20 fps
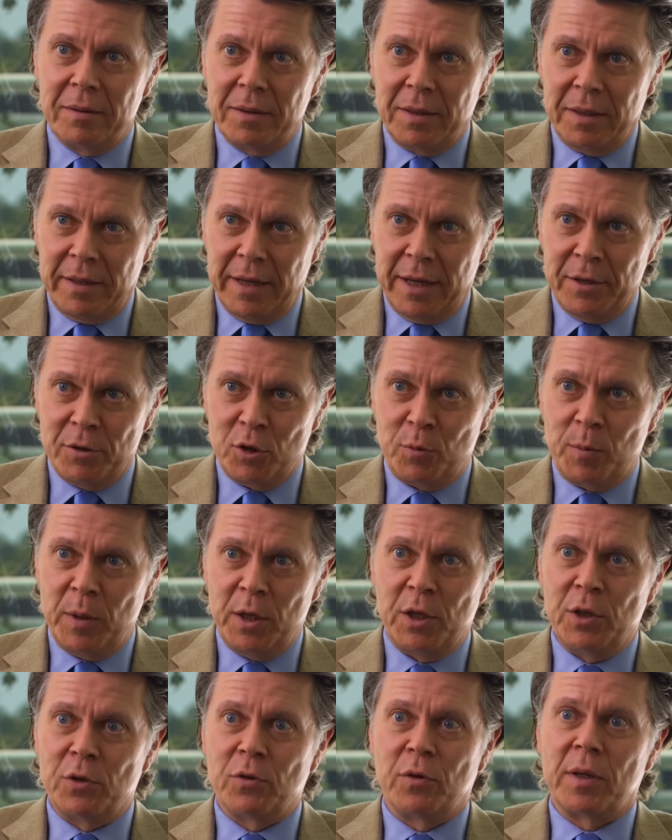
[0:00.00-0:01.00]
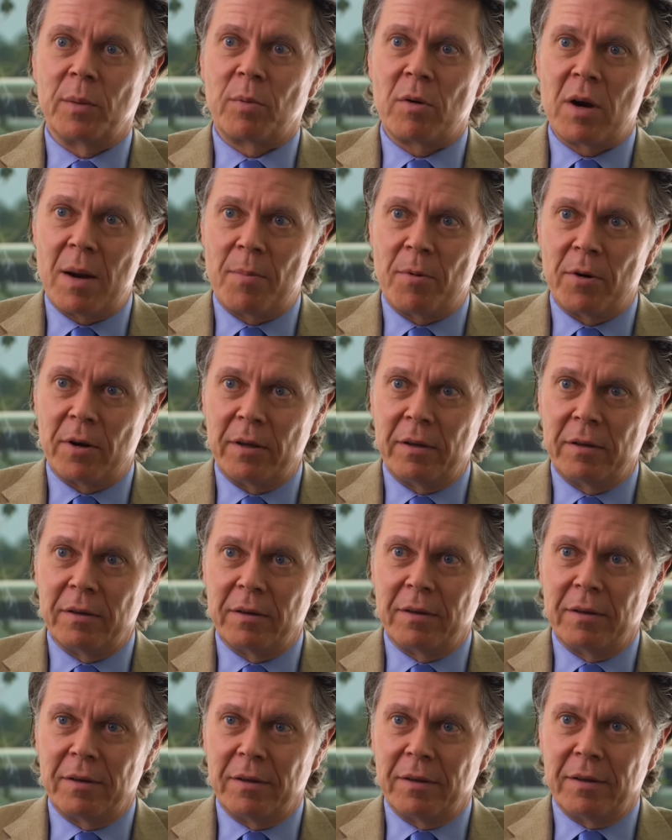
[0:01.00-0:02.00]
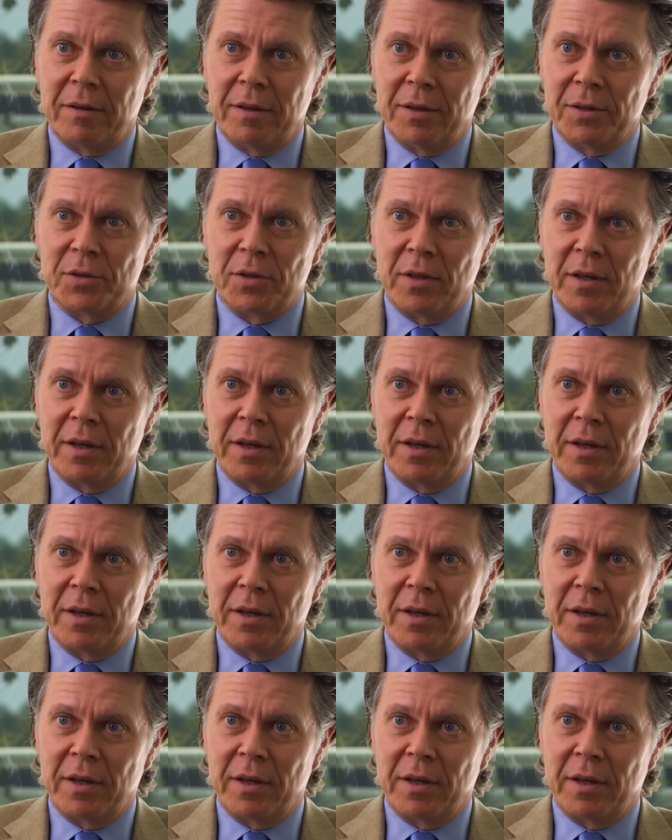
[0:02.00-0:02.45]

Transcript: endangered species on their property is